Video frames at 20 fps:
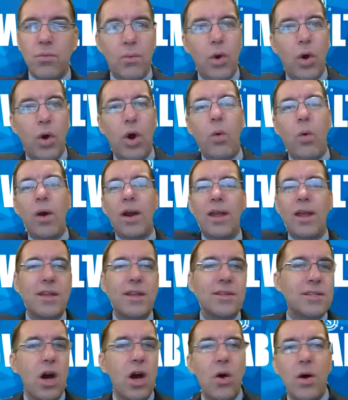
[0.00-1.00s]
role where
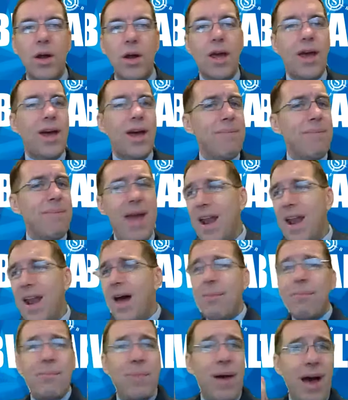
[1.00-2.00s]
he's going, man,
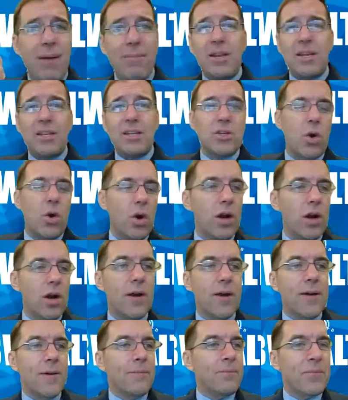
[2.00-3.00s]
I'm, I'm in his
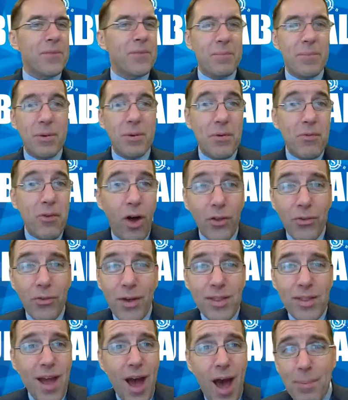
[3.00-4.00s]
corner. But we've also
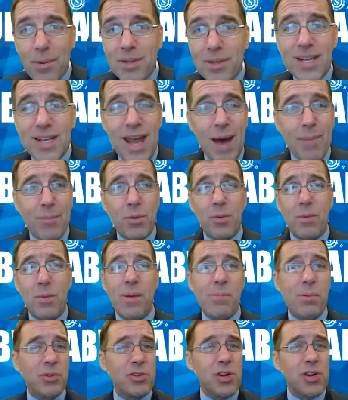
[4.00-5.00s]
had the opposite happen where
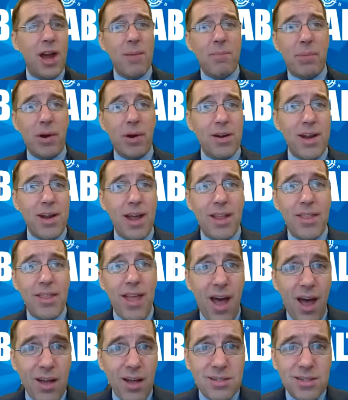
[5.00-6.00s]
people try and burn down the
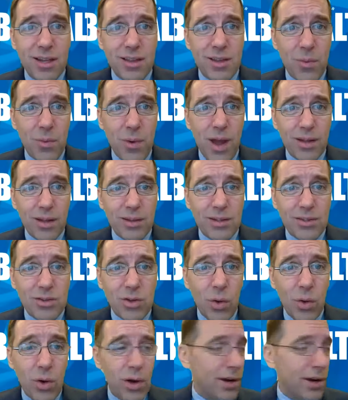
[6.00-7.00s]
house on their way out the
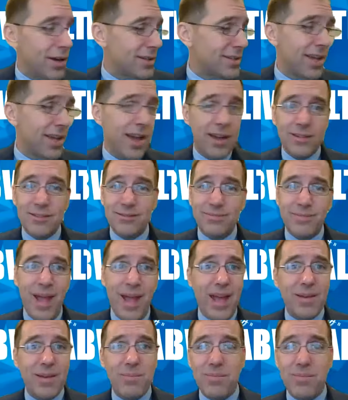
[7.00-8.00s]
door. And it's like,
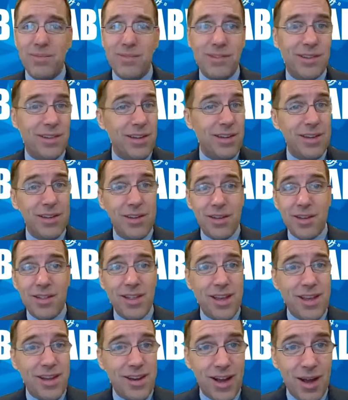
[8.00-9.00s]
man, you
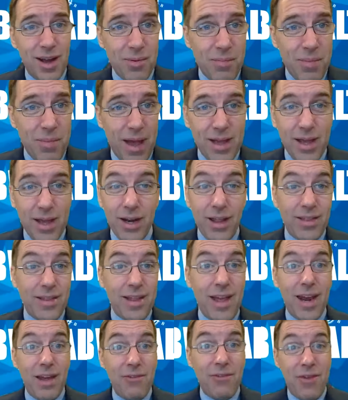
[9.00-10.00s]
think you're coming back. And, and,
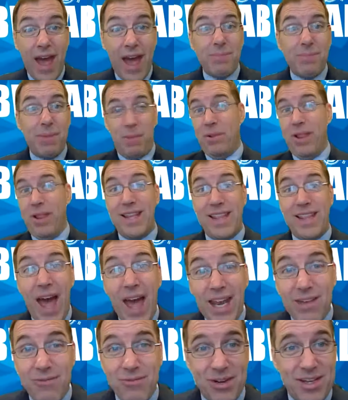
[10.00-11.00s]
and I've had people like
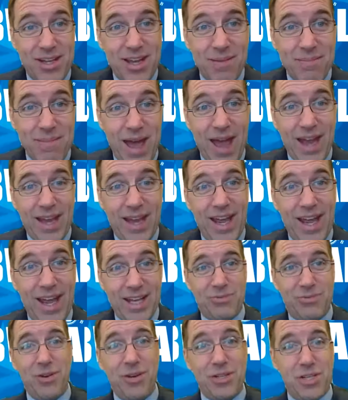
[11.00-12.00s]
that even come back and ask
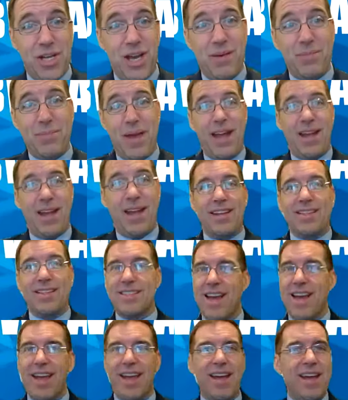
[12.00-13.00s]
for a job back. And it's
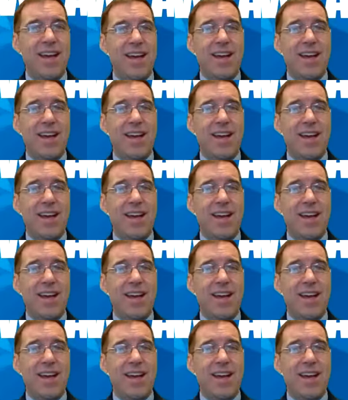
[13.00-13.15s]
like,